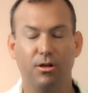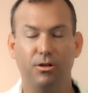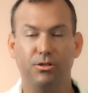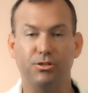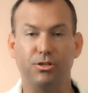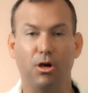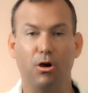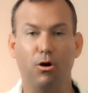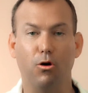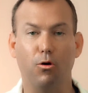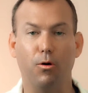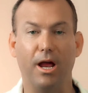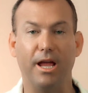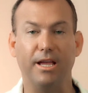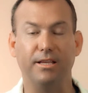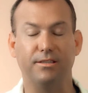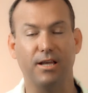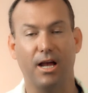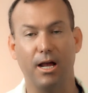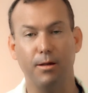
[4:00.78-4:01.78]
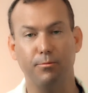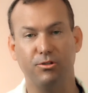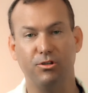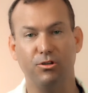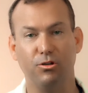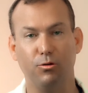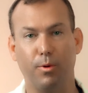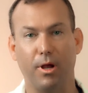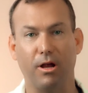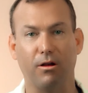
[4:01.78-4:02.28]
So a type
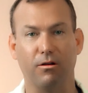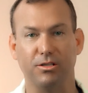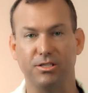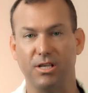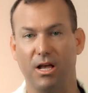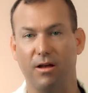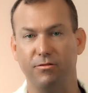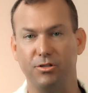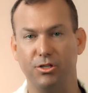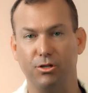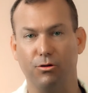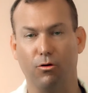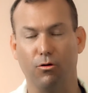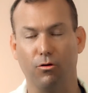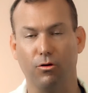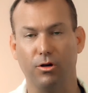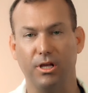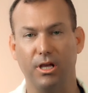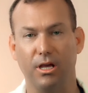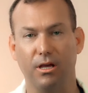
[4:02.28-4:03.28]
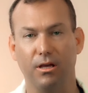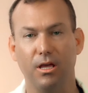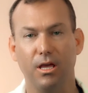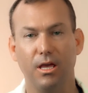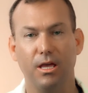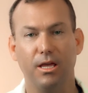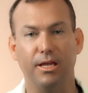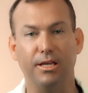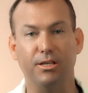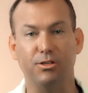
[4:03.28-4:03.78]
2 paraesophageal hernia
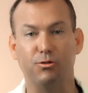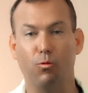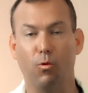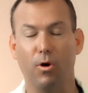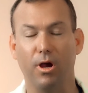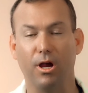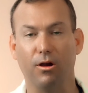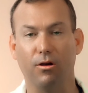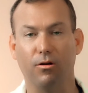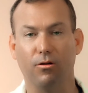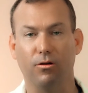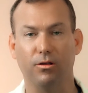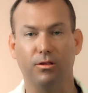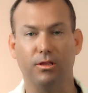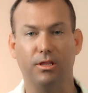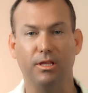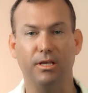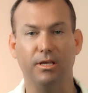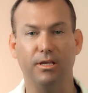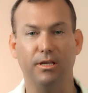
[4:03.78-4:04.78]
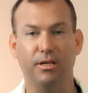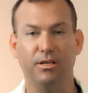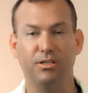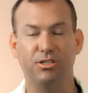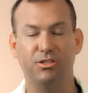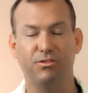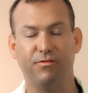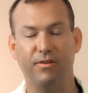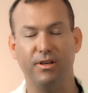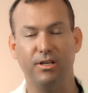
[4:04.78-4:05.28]
is where the
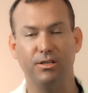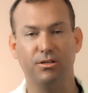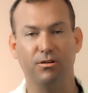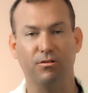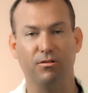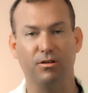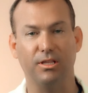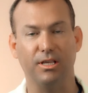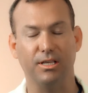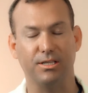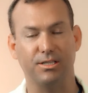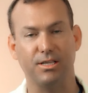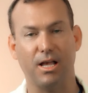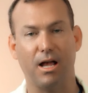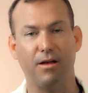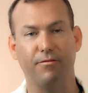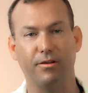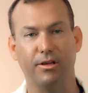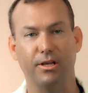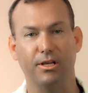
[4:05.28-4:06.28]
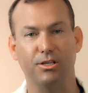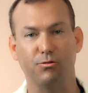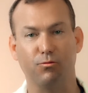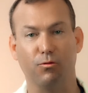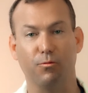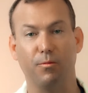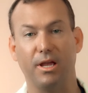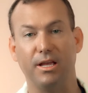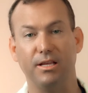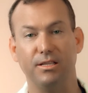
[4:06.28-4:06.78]
sphincter and the esophagus
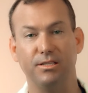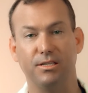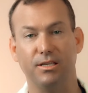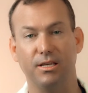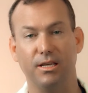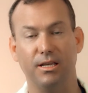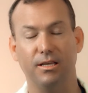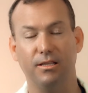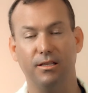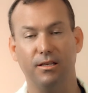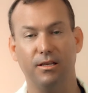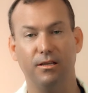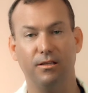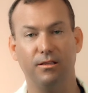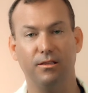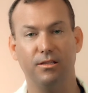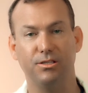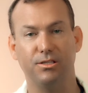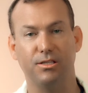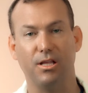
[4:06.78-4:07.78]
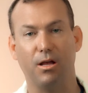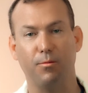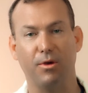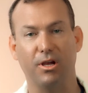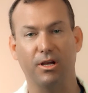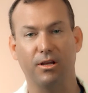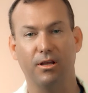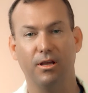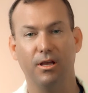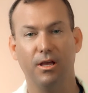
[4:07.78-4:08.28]
remains in the
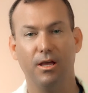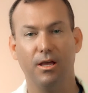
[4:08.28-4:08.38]
stomach.